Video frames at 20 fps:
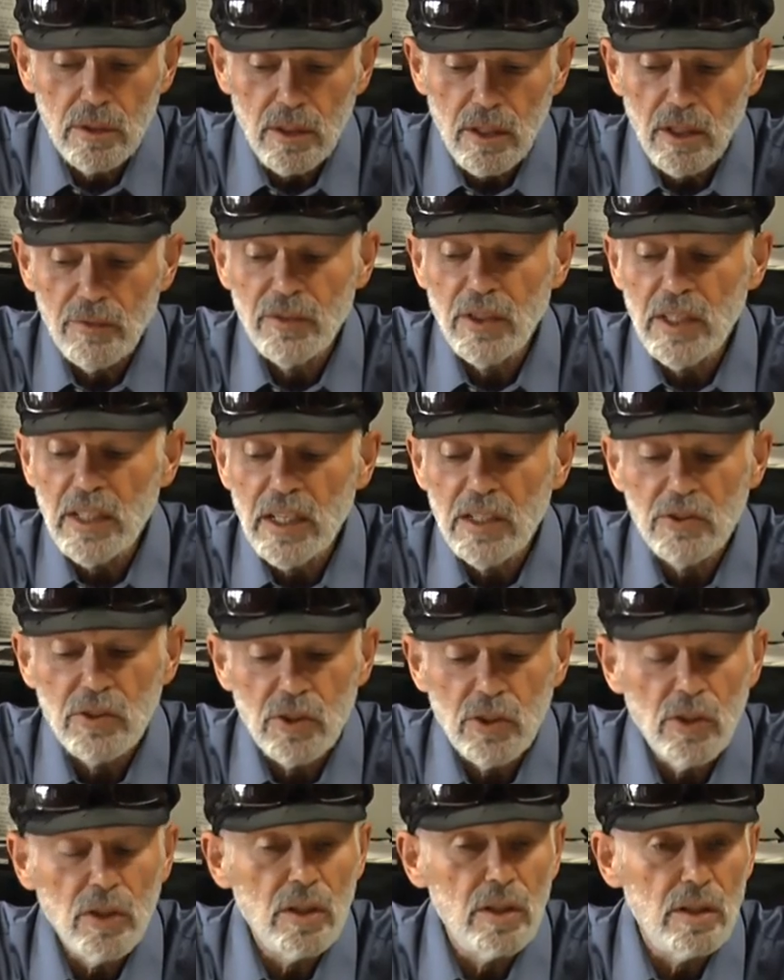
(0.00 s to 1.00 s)
of the
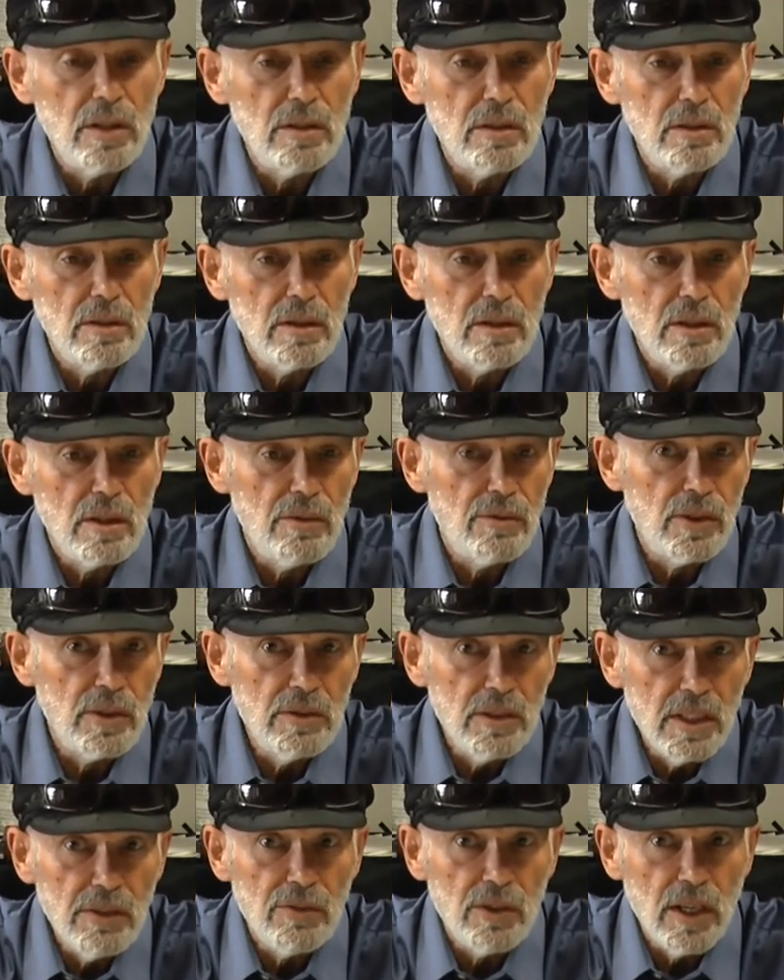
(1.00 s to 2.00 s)
Yetzer Hara, of our
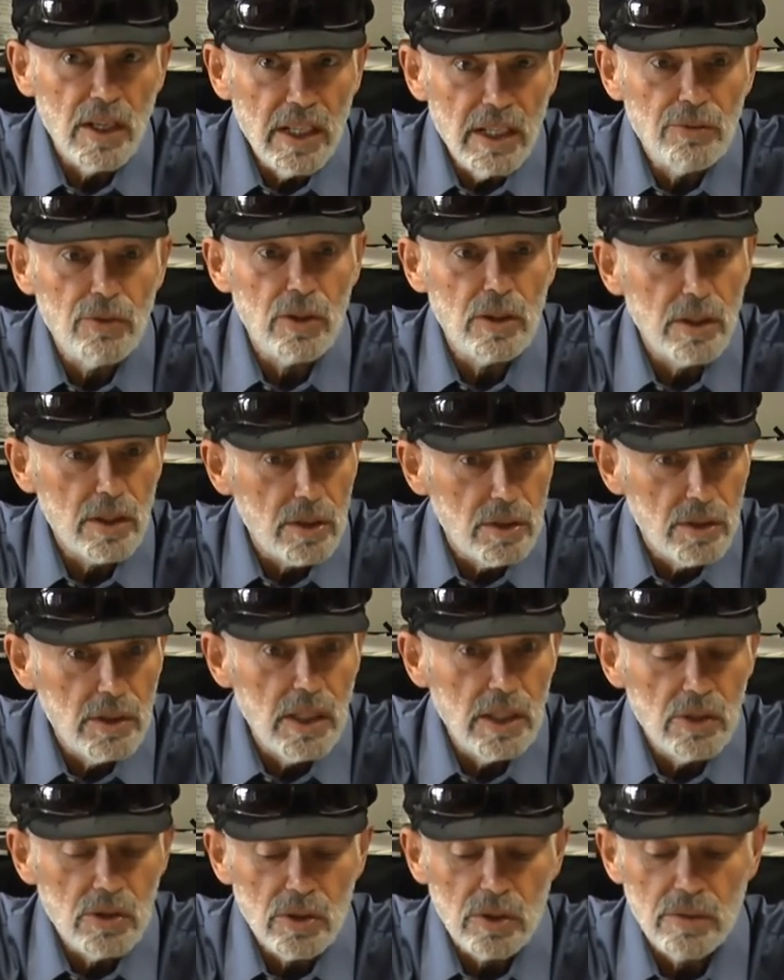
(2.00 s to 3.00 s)
evil
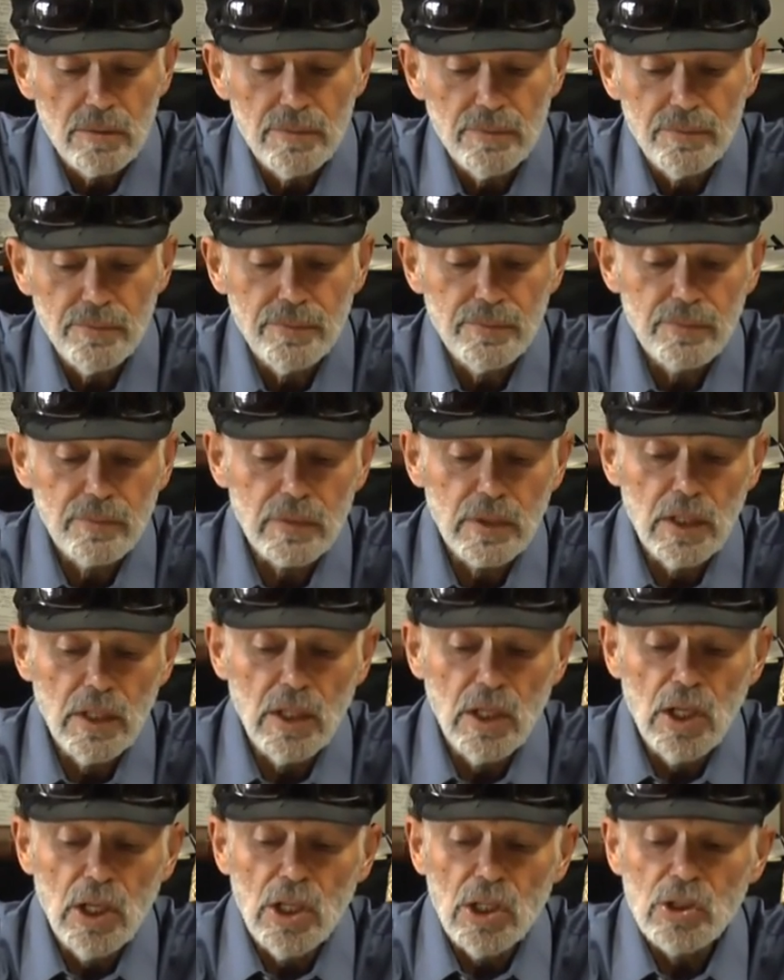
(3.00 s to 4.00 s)
inclination.
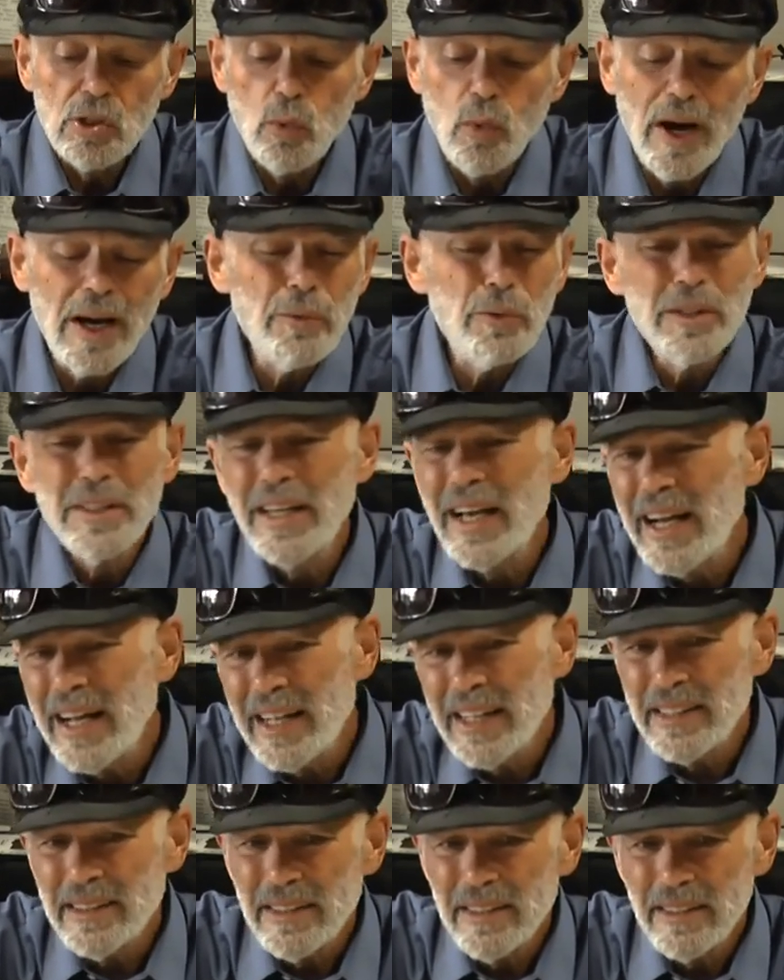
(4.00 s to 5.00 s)
So why would
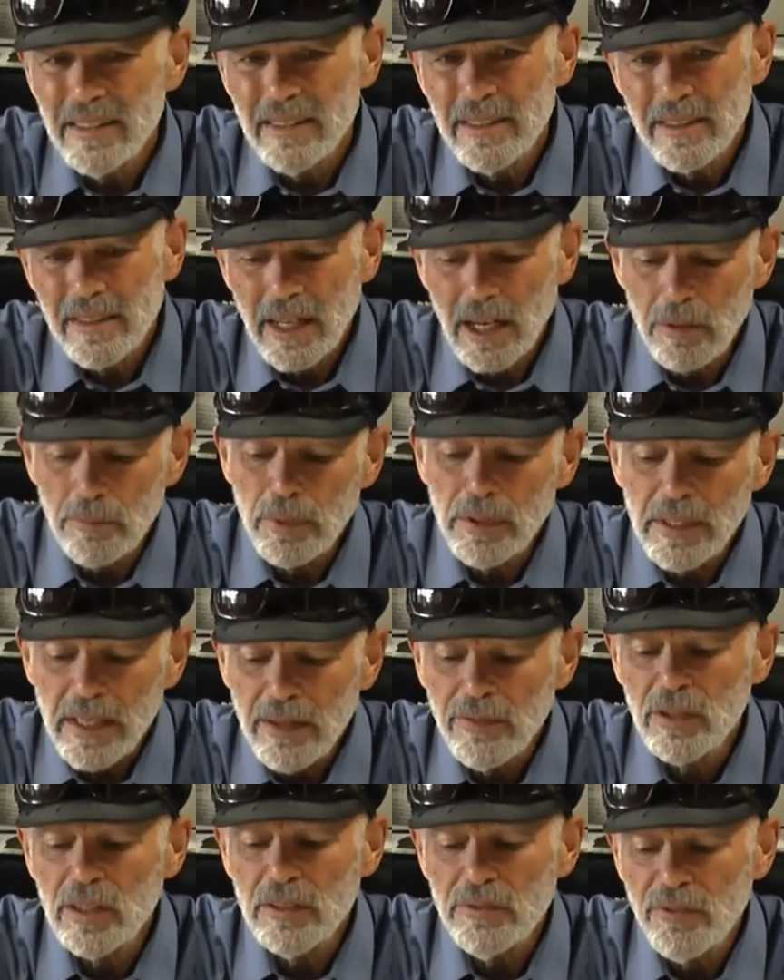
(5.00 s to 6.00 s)
God, our
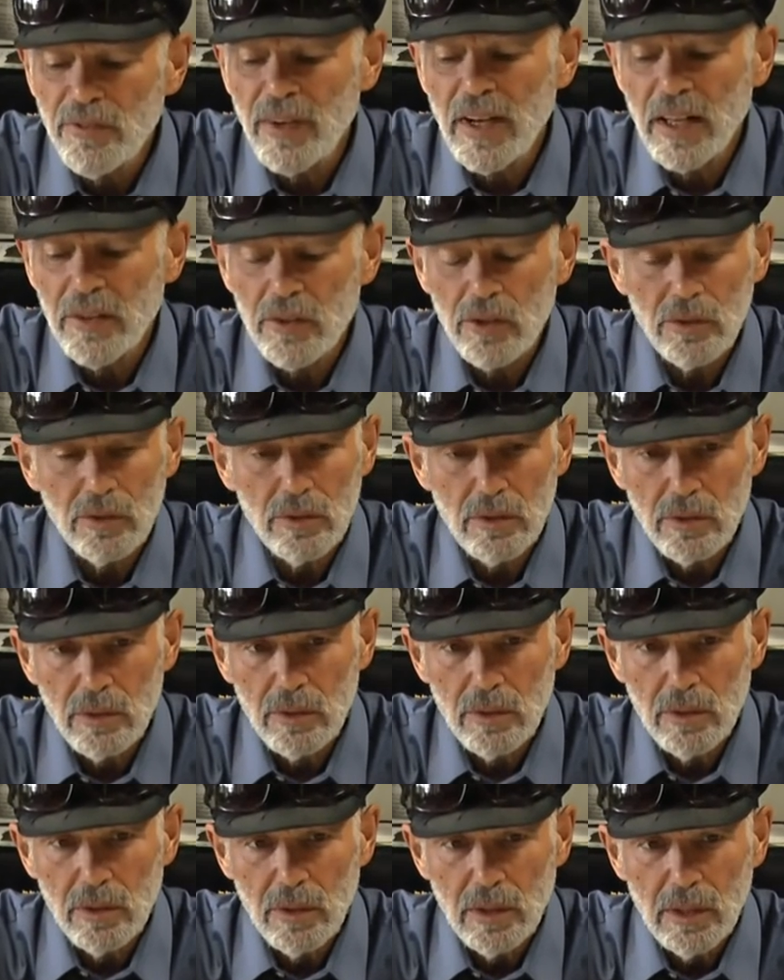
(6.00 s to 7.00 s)
benevolent Father,
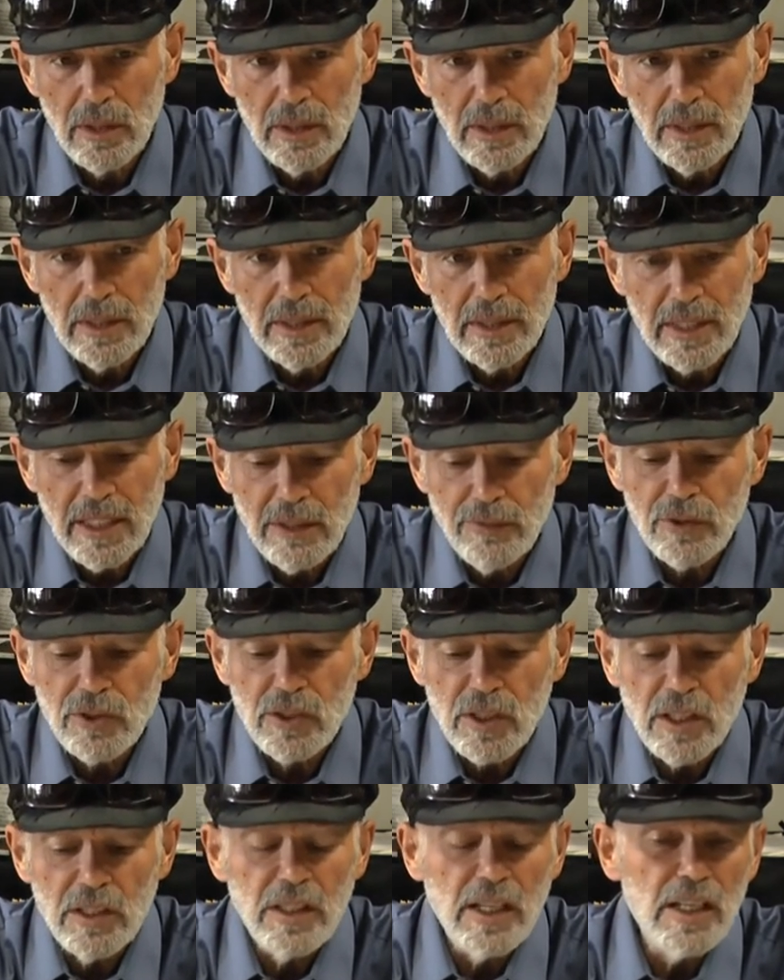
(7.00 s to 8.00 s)
give
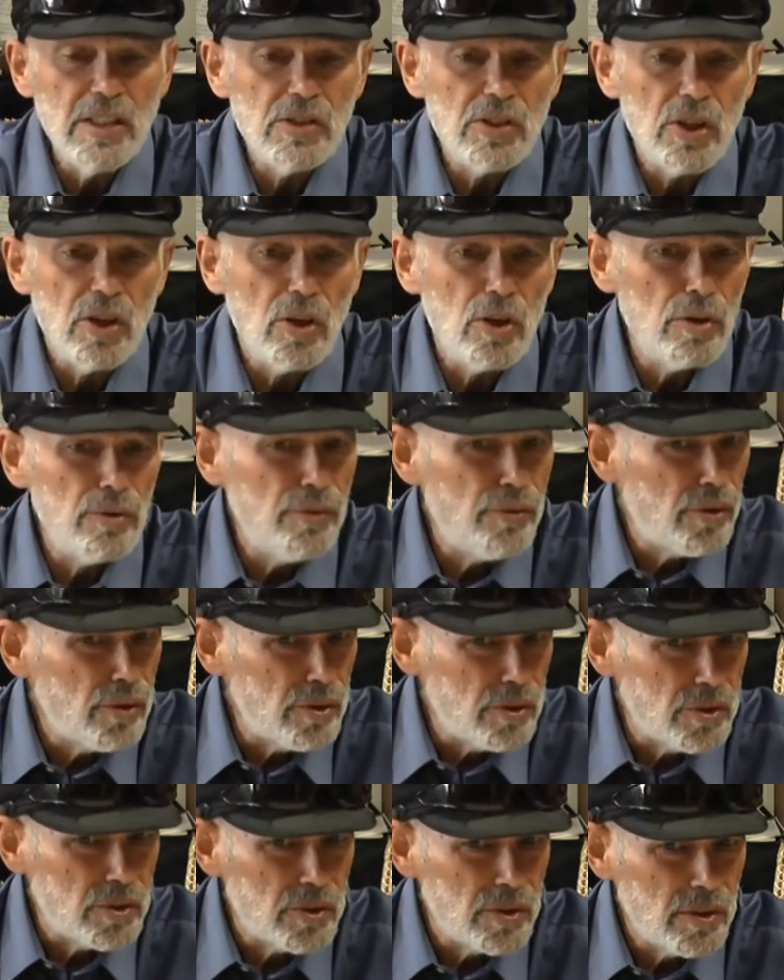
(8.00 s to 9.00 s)
us a Yetzer Hara
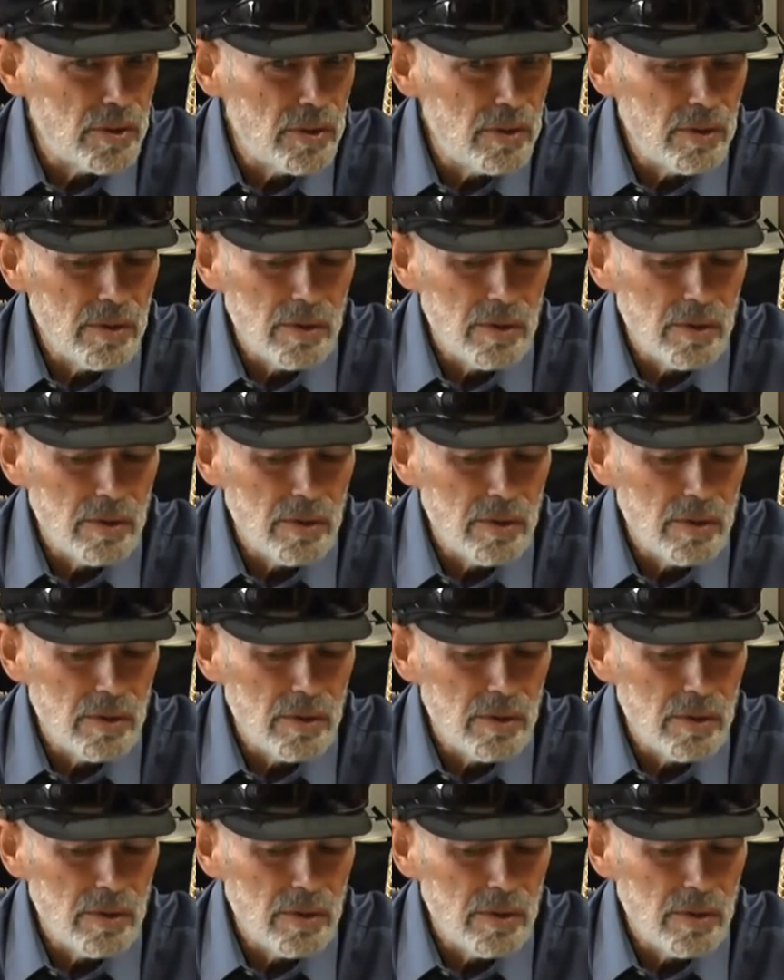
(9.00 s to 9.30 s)
first?